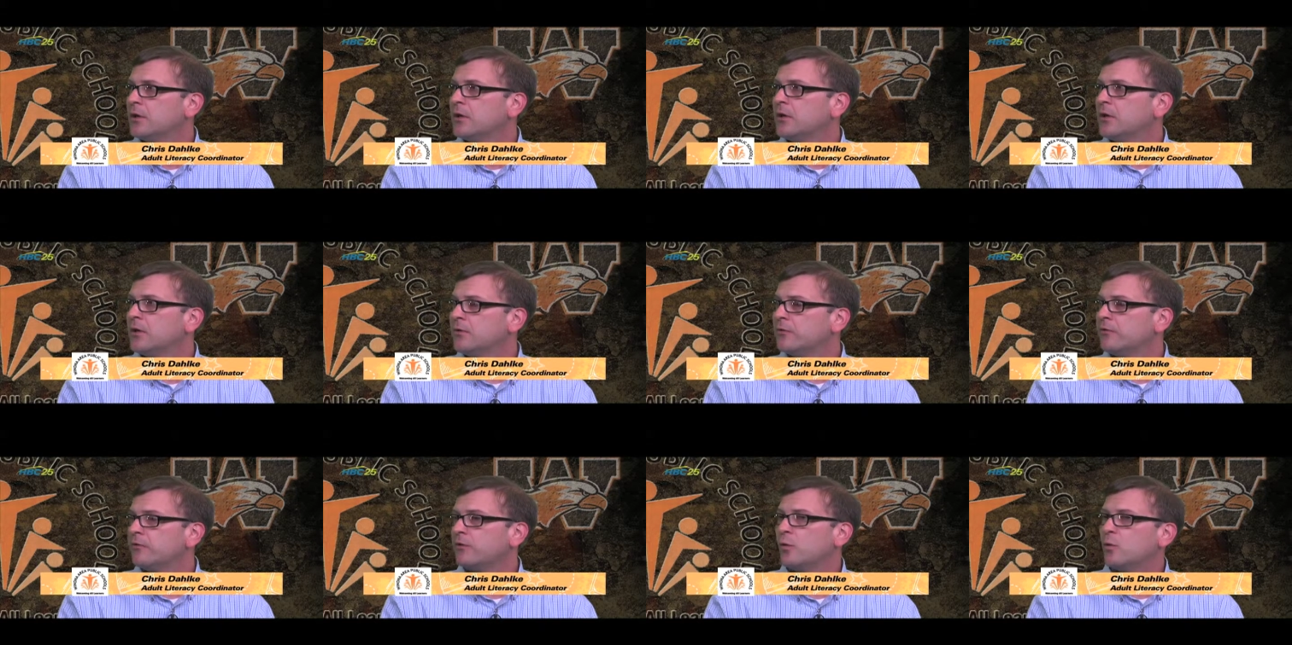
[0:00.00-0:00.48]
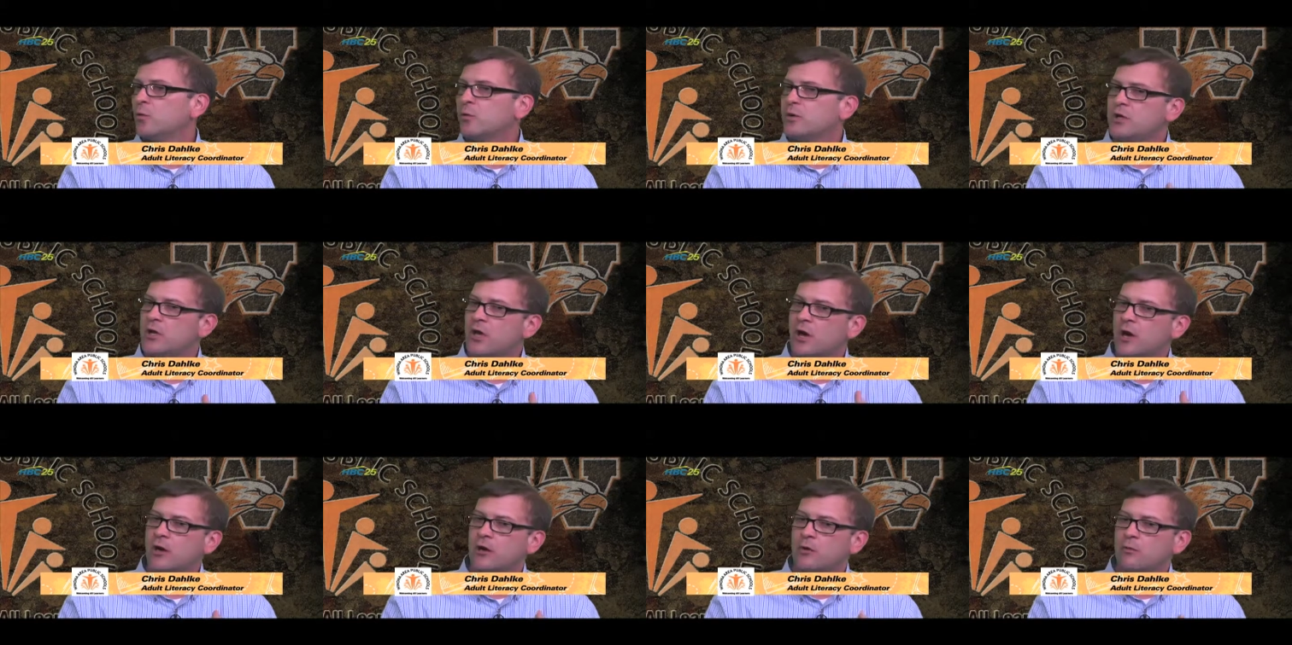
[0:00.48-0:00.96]
So
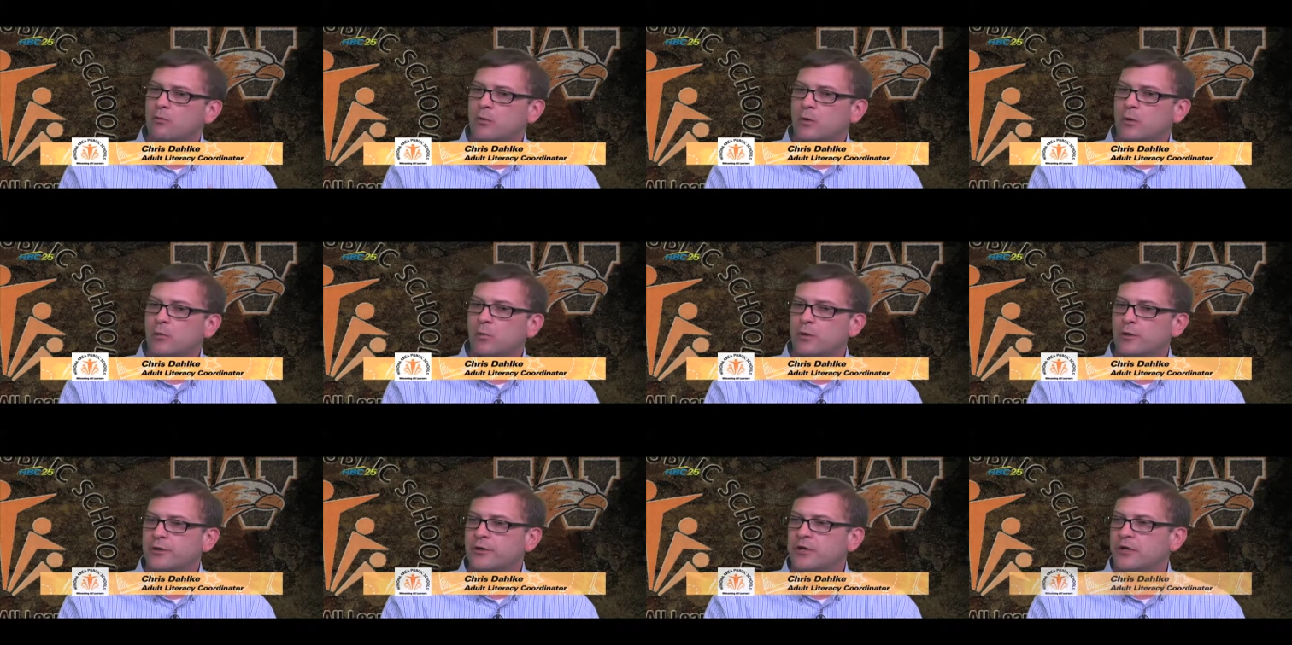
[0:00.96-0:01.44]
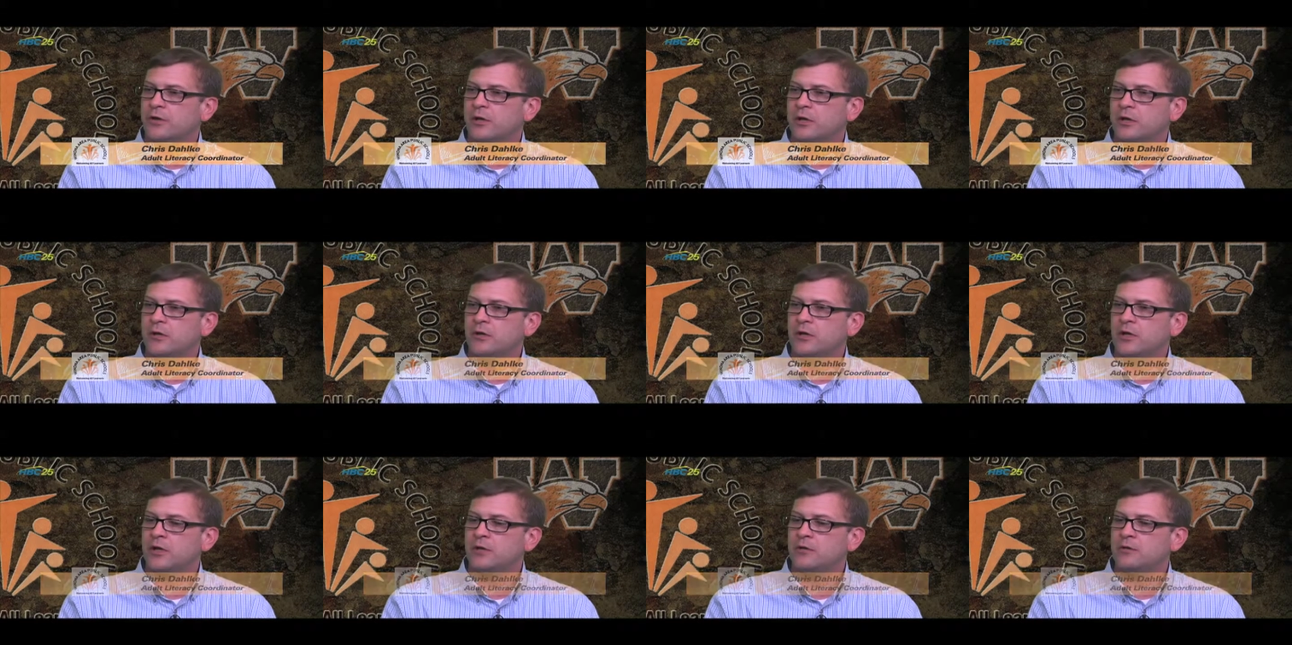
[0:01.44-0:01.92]
we are, we're working
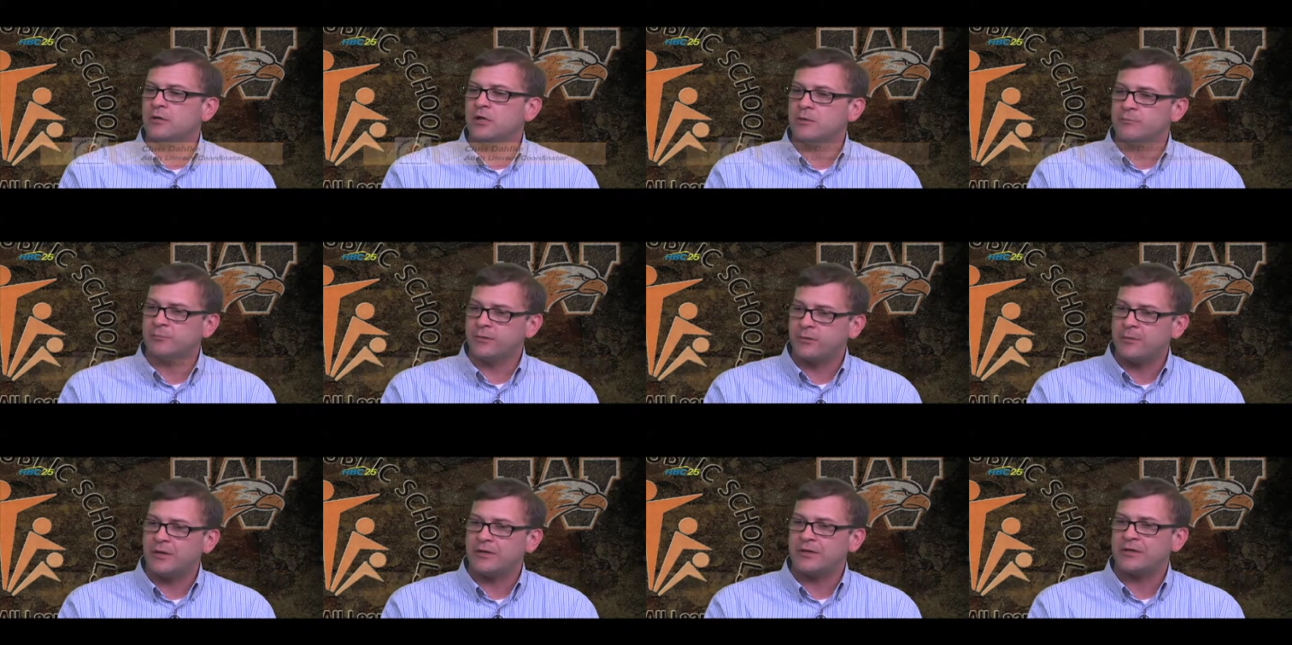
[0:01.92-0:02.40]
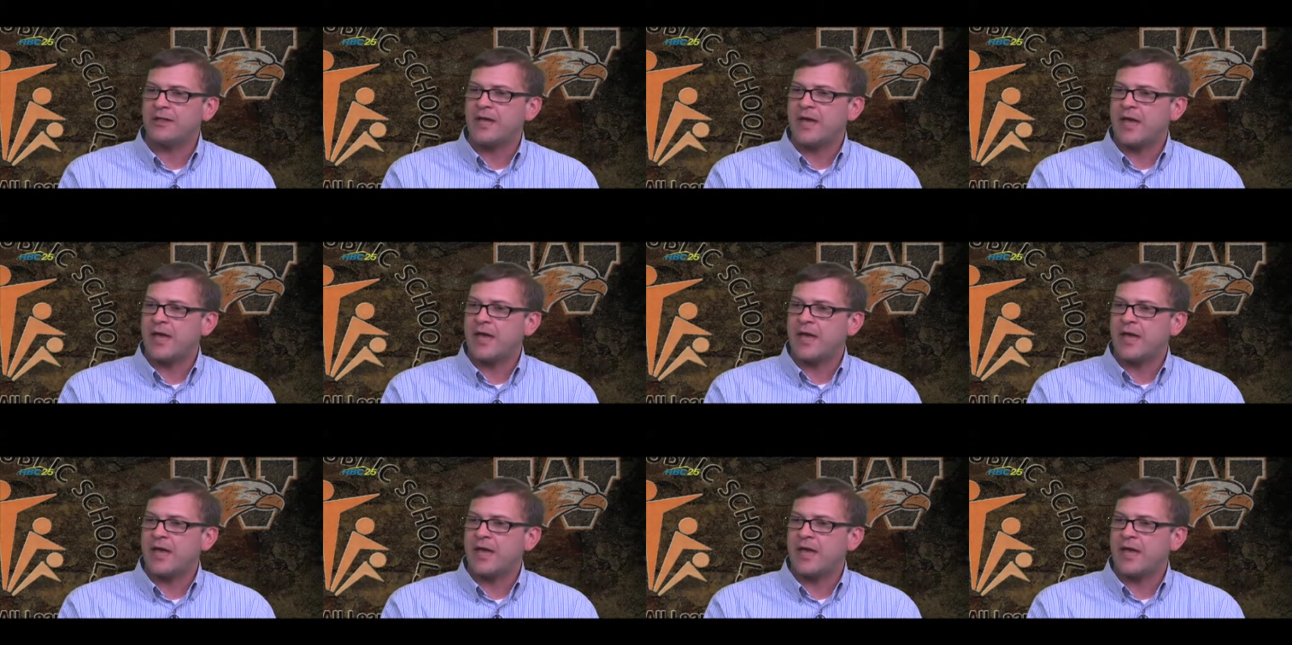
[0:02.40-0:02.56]
and, implementing